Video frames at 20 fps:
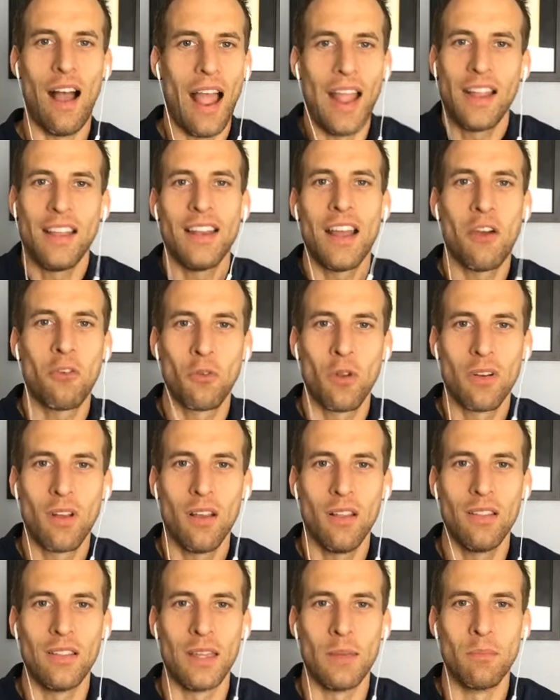I could outrun
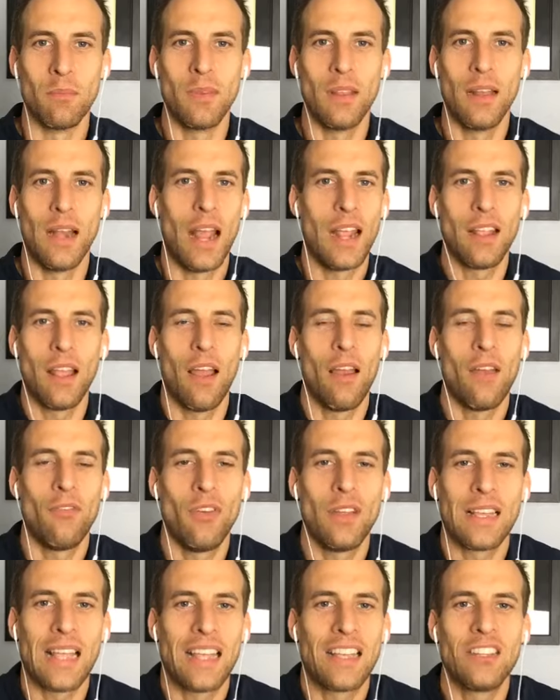all of them. And I, I
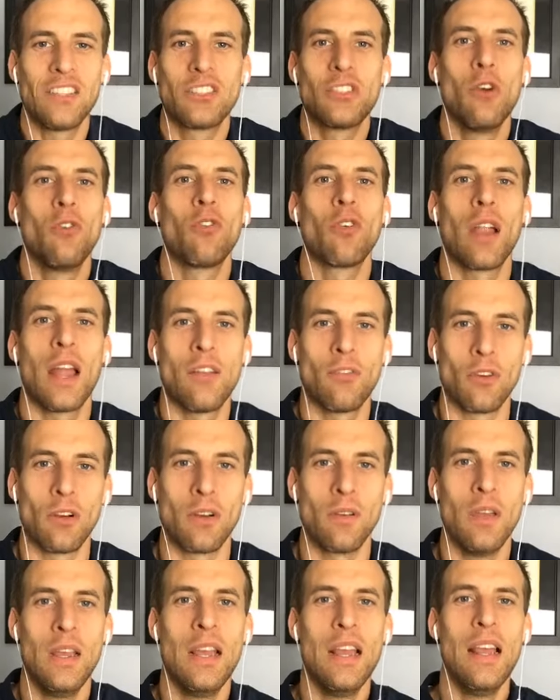feel like I could just go forever.